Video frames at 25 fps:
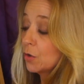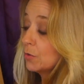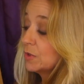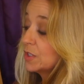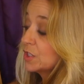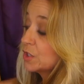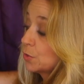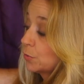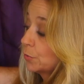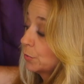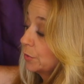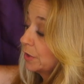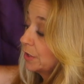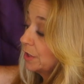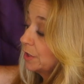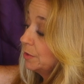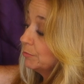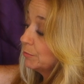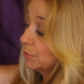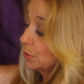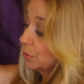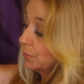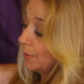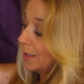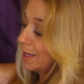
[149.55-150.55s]
with
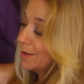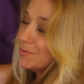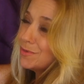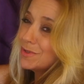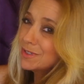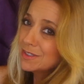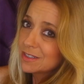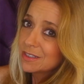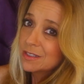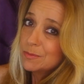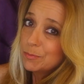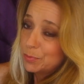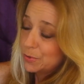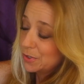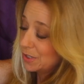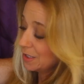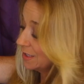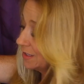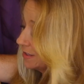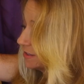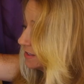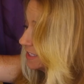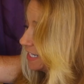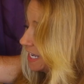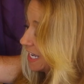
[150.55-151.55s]
cerulean blue, and we're gonna put
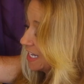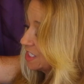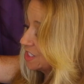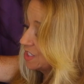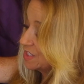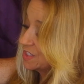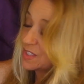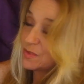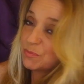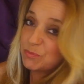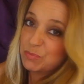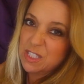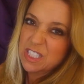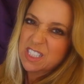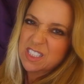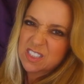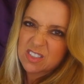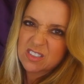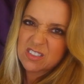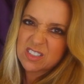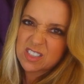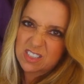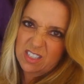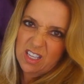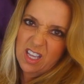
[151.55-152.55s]
little dashes of pink,
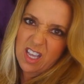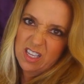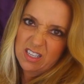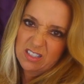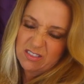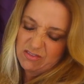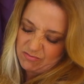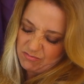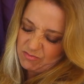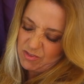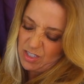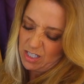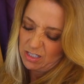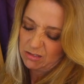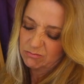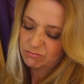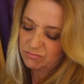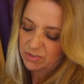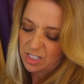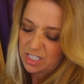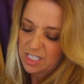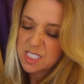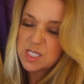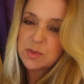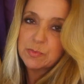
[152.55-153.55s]
so it's kind of, you know,
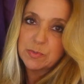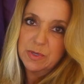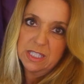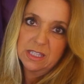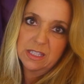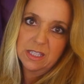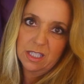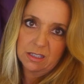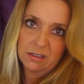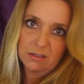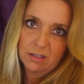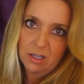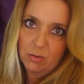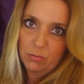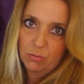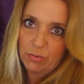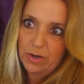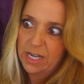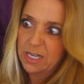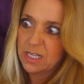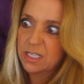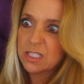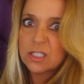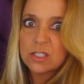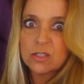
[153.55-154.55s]
kismet that it
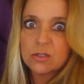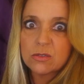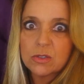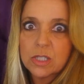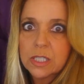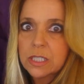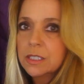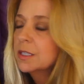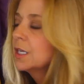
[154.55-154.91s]
ran into it.